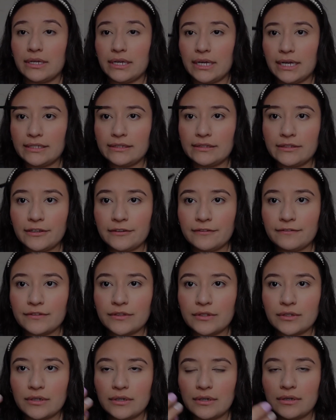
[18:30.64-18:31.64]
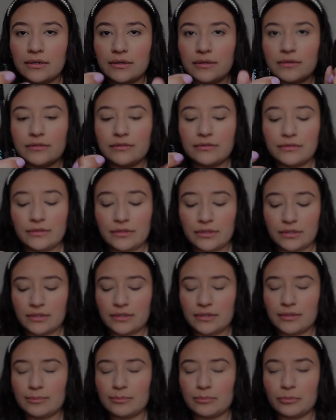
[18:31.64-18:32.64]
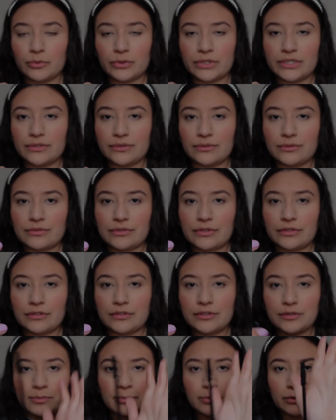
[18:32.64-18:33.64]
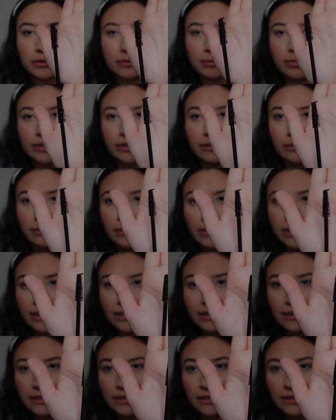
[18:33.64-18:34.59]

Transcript: I love the bristles on this brush, by the way.